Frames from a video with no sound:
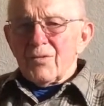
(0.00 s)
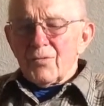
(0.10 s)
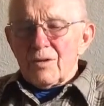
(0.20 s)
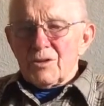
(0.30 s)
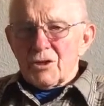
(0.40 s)

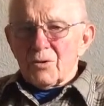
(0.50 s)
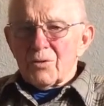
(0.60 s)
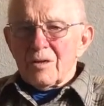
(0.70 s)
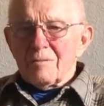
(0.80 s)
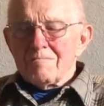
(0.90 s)
3
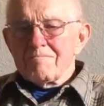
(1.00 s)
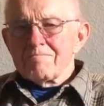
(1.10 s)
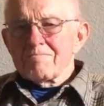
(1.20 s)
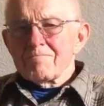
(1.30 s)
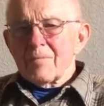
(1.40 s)
children.
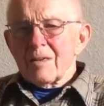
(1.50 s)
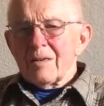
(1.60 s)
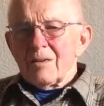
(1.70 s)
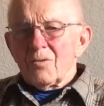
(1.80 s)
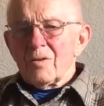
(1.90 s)

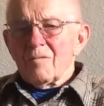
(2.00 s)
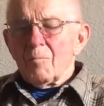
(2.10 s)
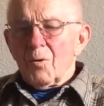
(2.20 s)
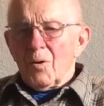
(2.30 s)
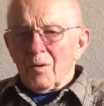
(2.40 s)
We
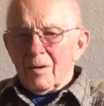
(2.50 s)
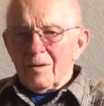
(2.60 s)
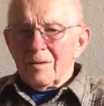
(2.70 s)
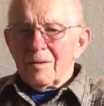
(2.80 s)
have Paula,